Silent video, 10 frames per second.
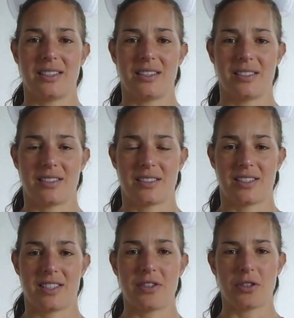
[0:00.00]
the
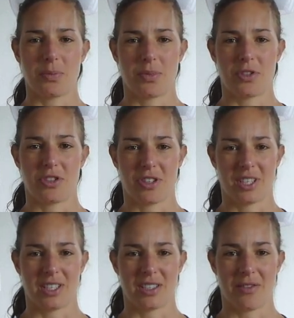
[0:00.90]
syrup you drink
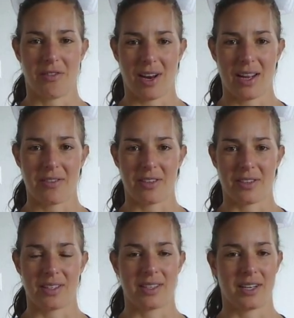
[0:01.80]
is flavoured.
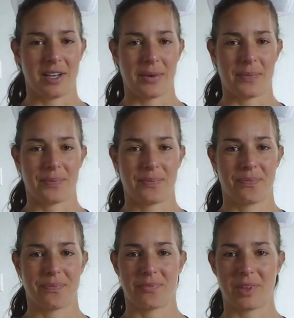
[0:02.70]

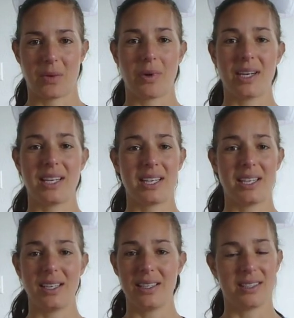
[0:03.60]
The one
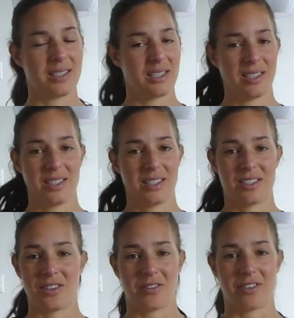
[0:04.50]
here,
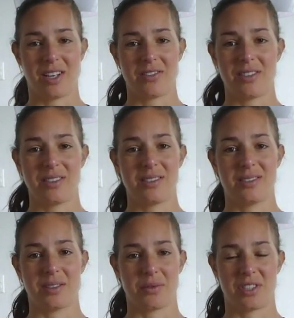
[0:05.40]
it's not flavoured.
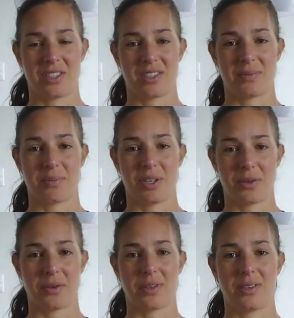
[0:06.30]
It was just
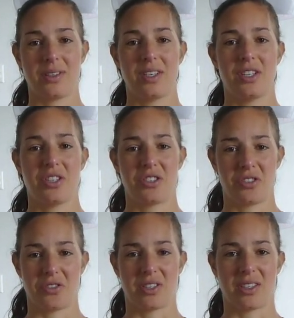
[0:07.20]
pure
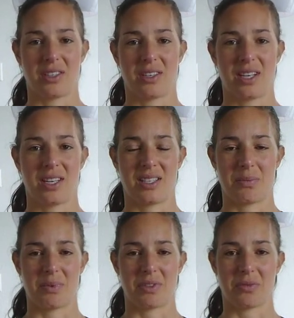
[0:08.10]
sugar and
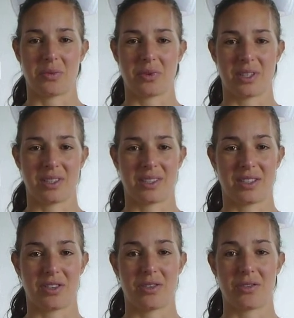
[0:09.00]
a bit of water and
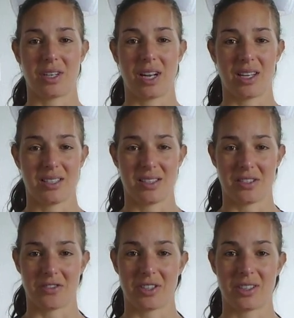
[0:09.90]
2 glasses
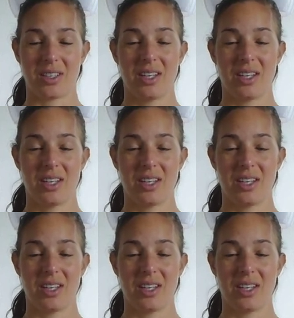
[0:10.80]
of it.